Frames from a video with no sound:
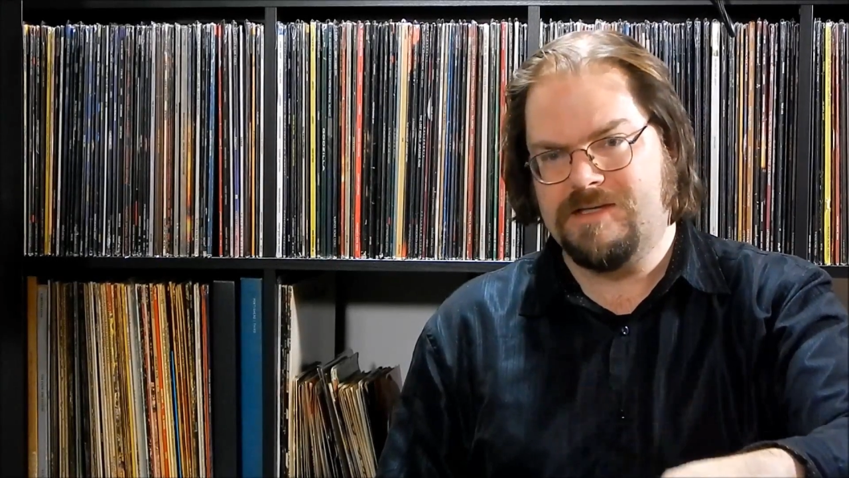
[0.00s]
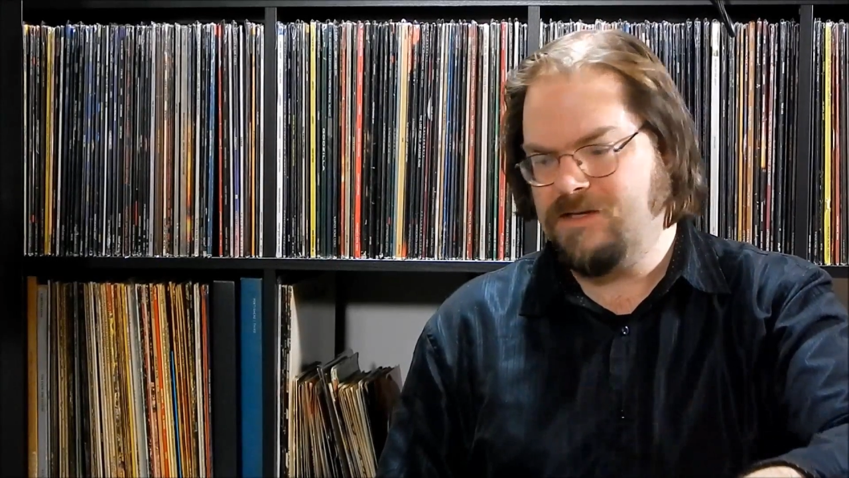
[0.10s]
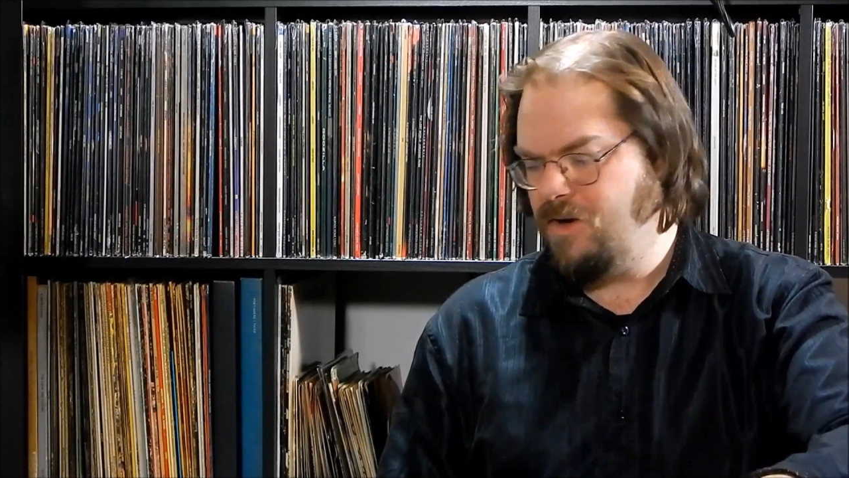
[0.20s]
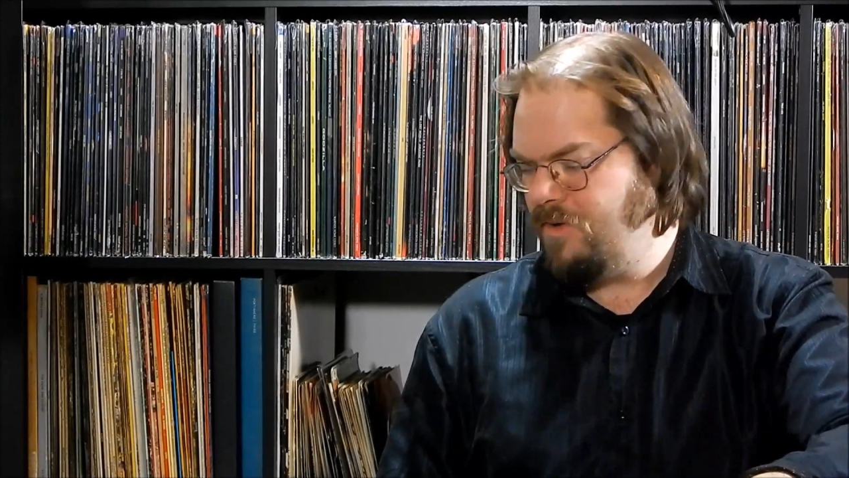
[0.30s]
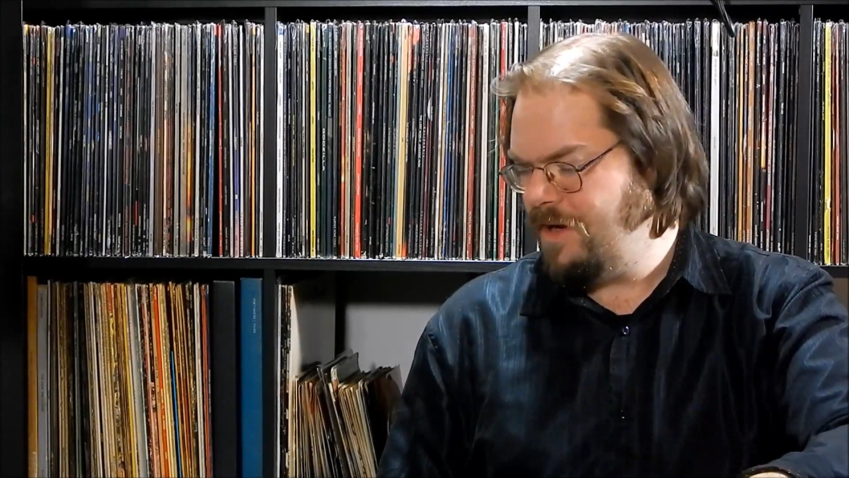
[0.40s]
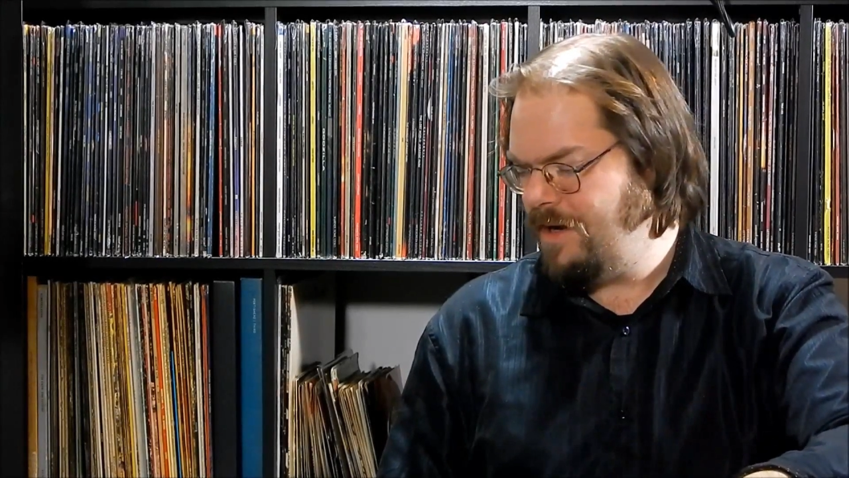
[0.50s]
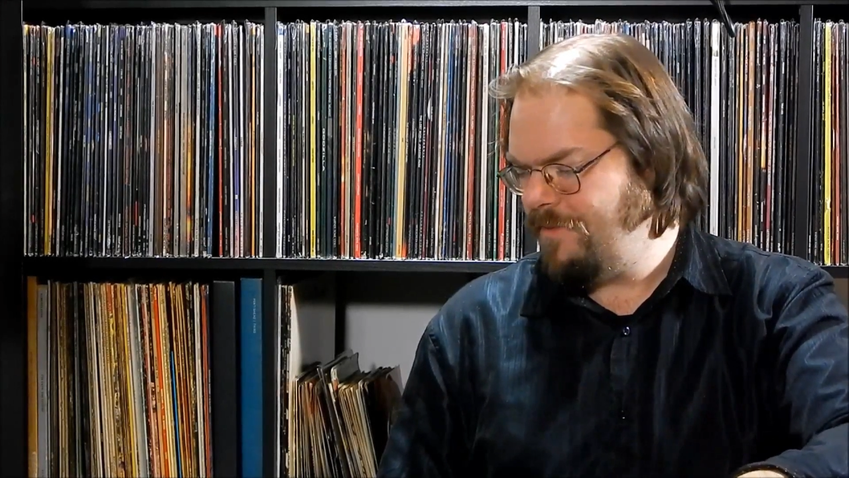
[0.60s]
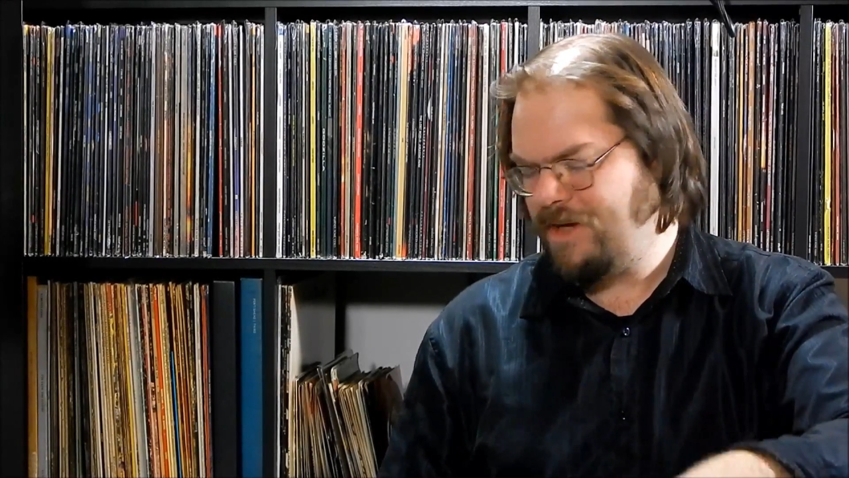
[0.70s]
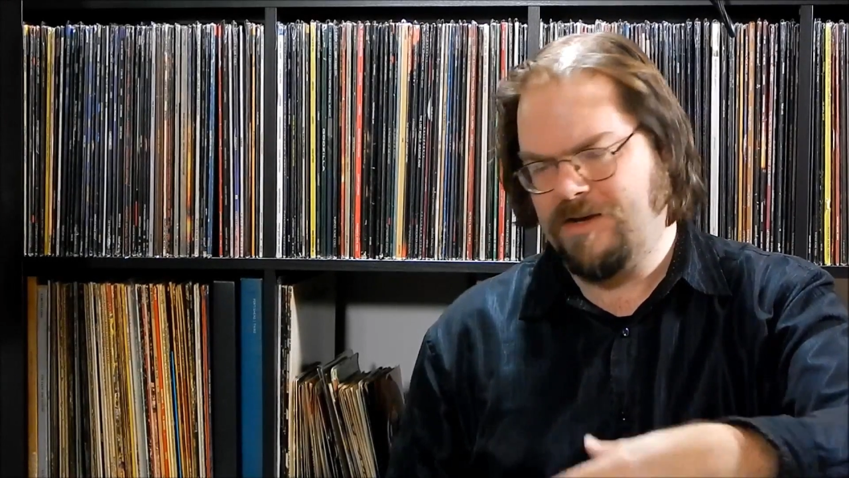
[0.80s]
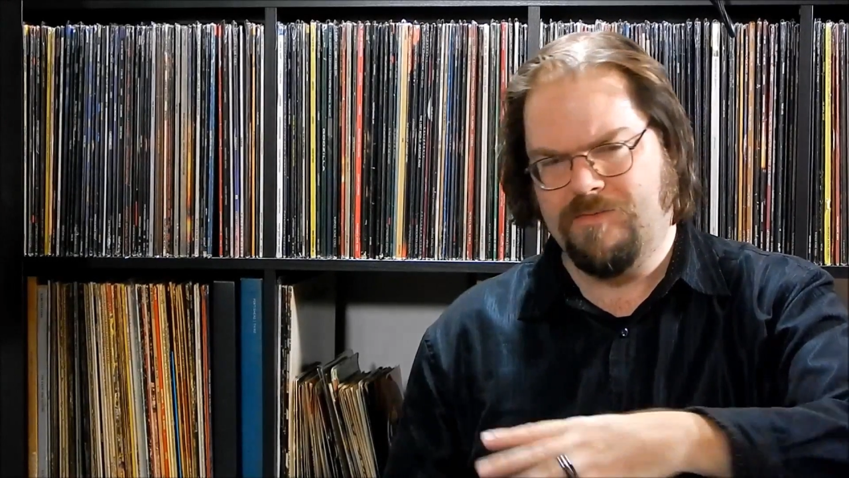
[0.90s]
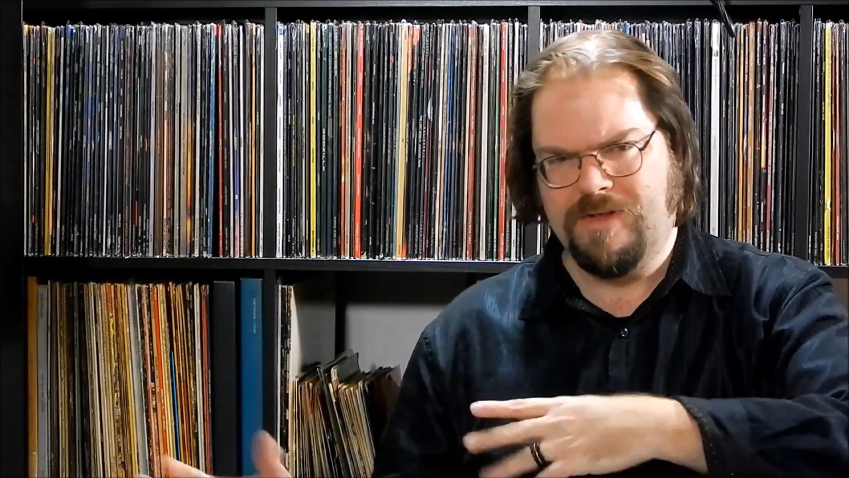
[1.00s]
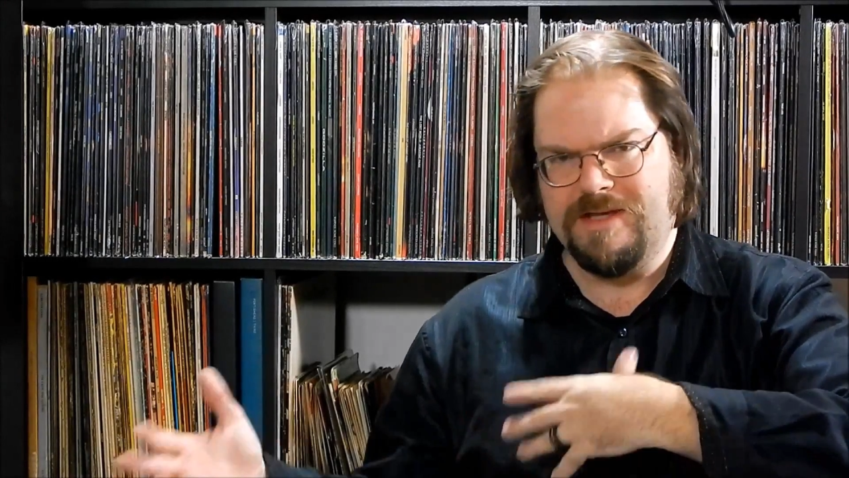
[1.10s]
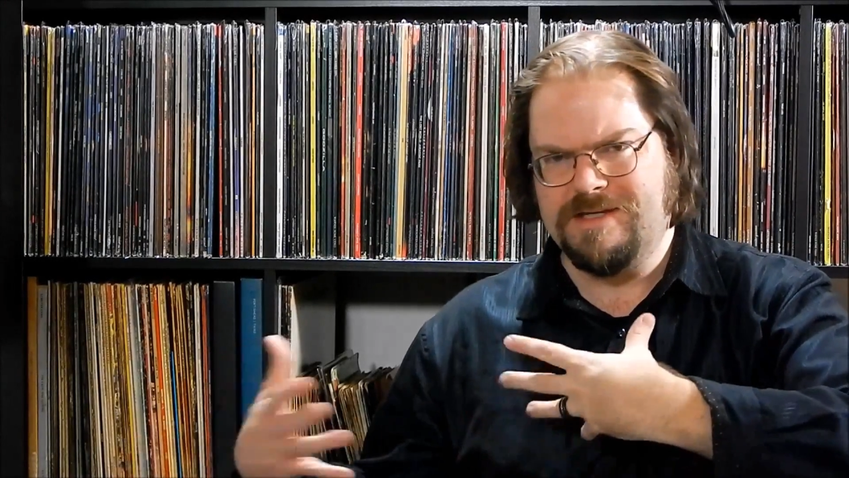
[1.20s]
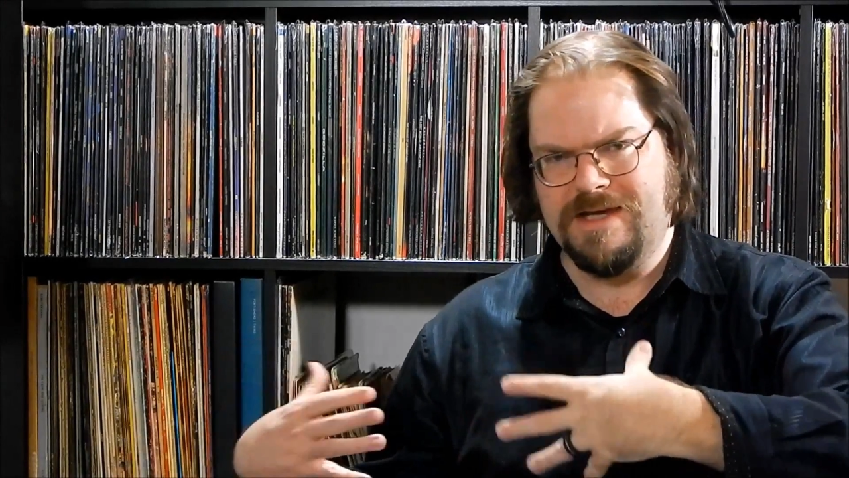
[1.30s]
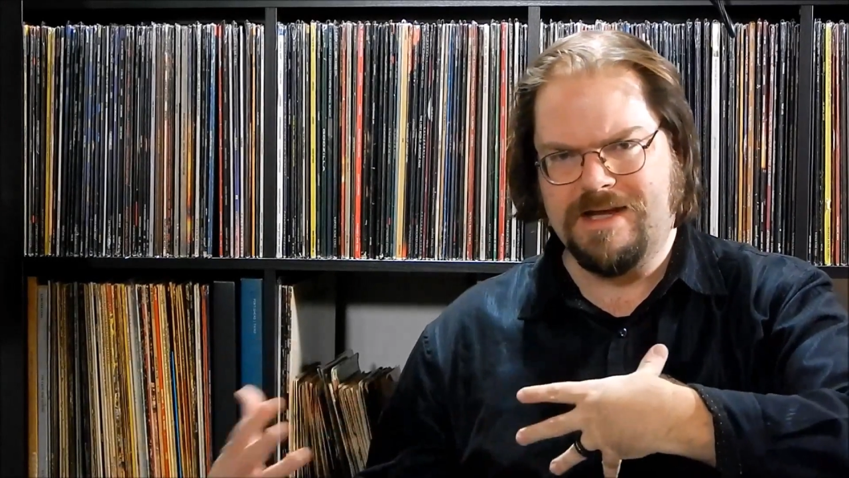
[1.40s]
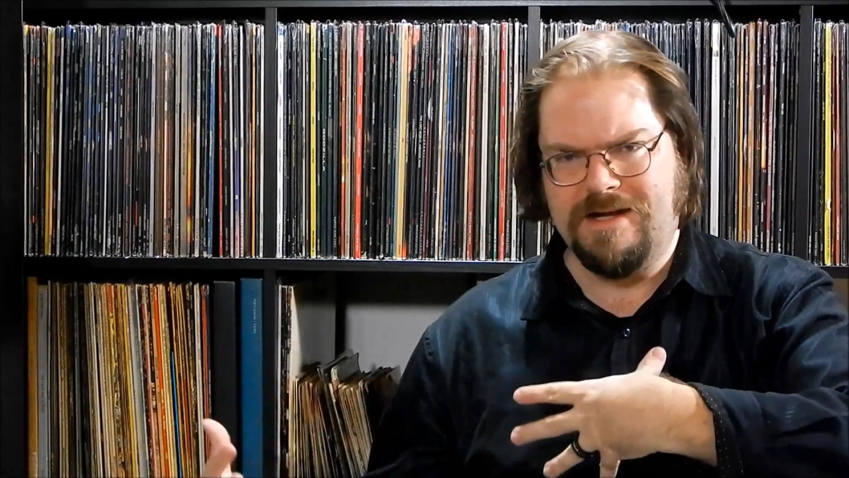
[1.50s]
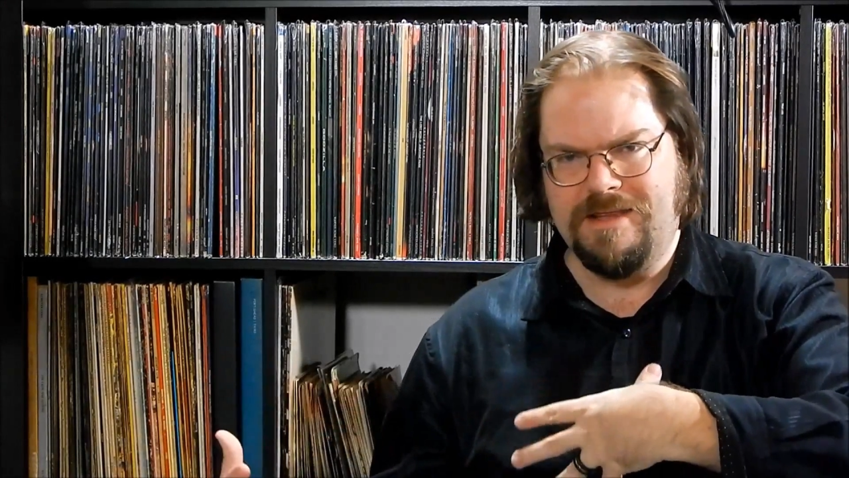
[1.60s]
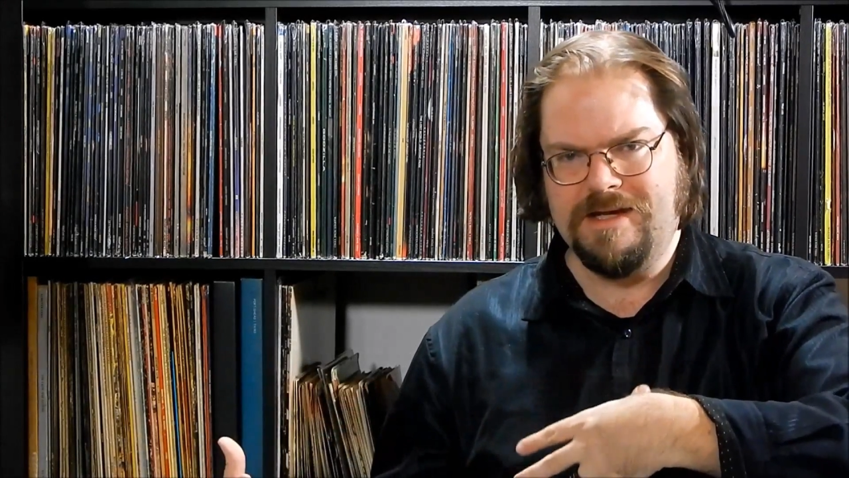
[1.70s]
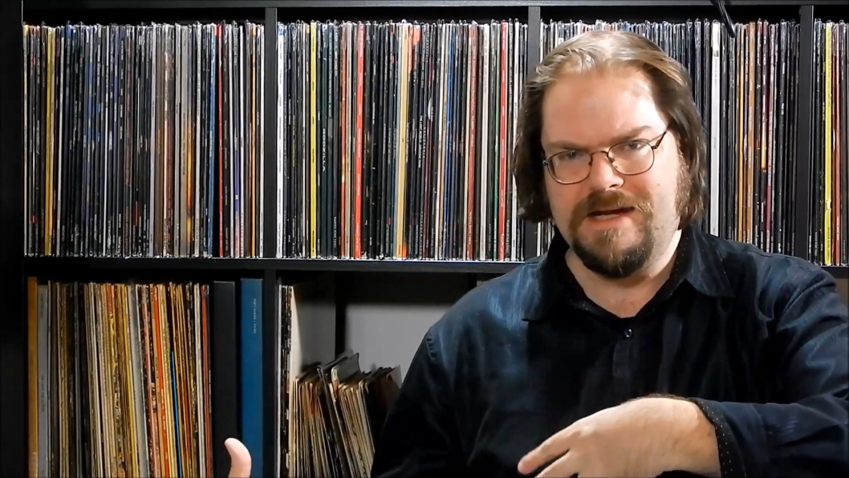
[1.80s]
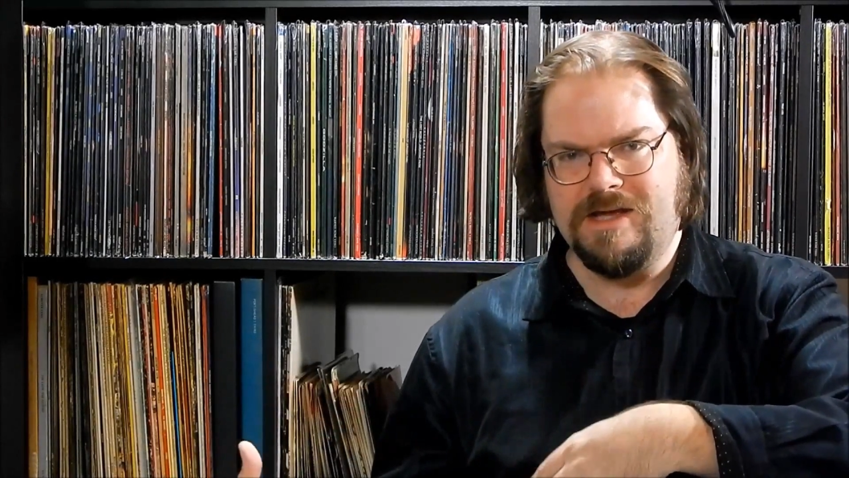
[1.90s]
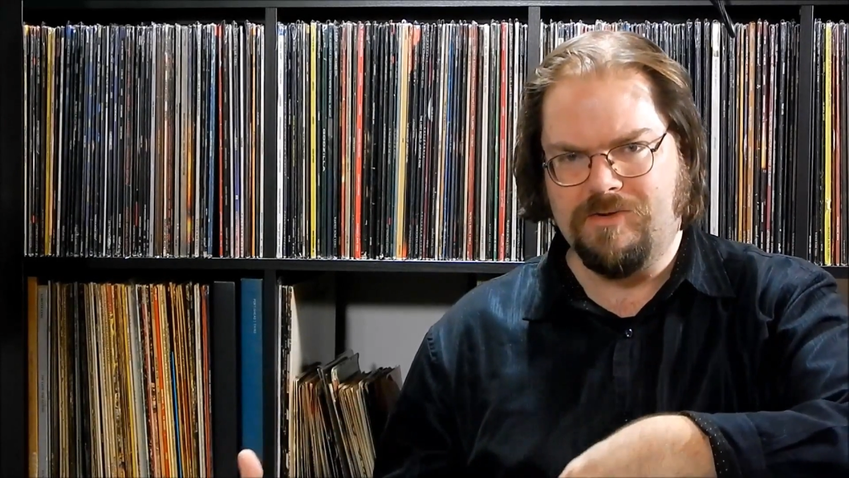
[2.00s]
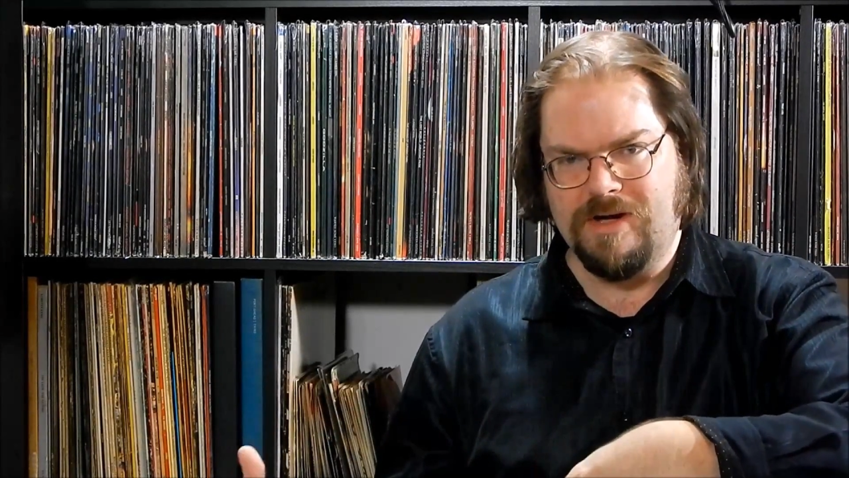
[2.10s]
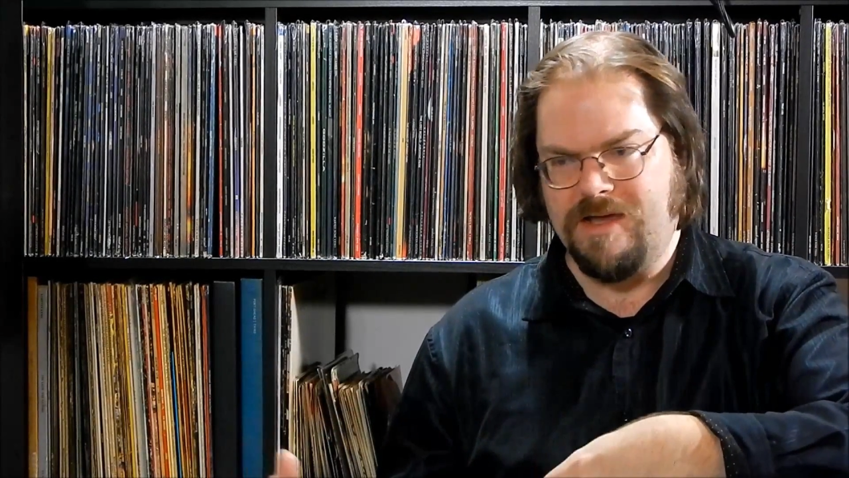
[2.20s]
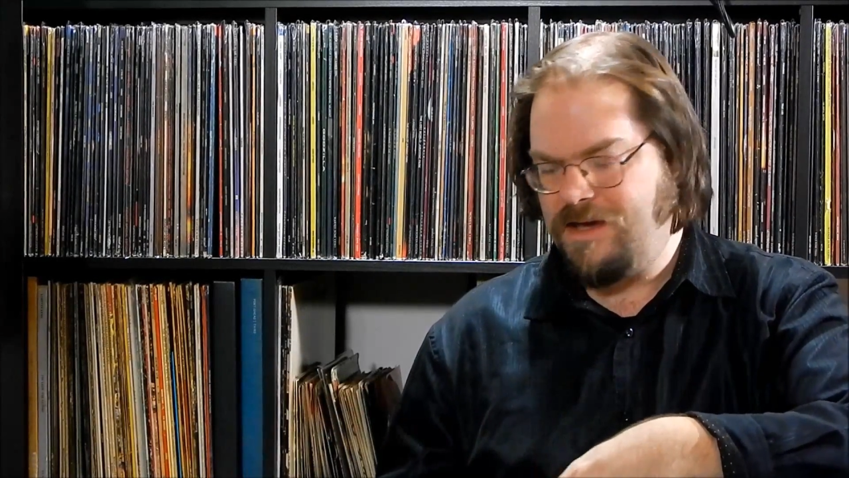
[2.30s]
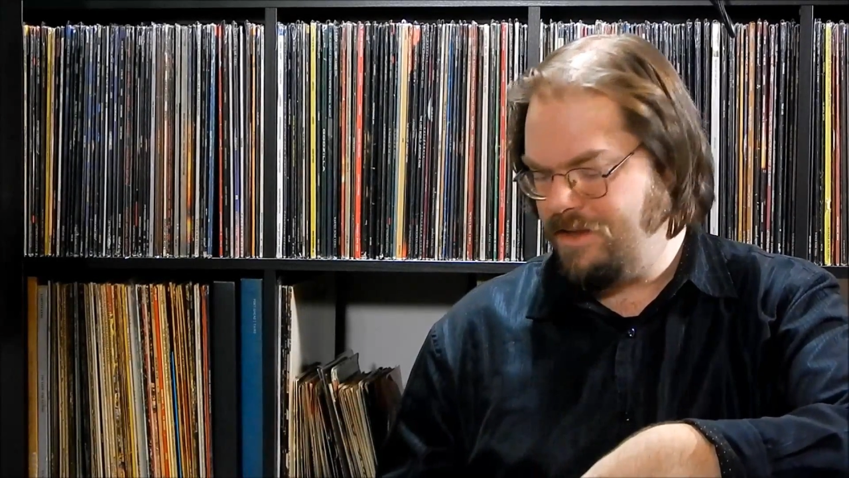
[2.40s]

so I'm not going to really dig into the nitty-gritty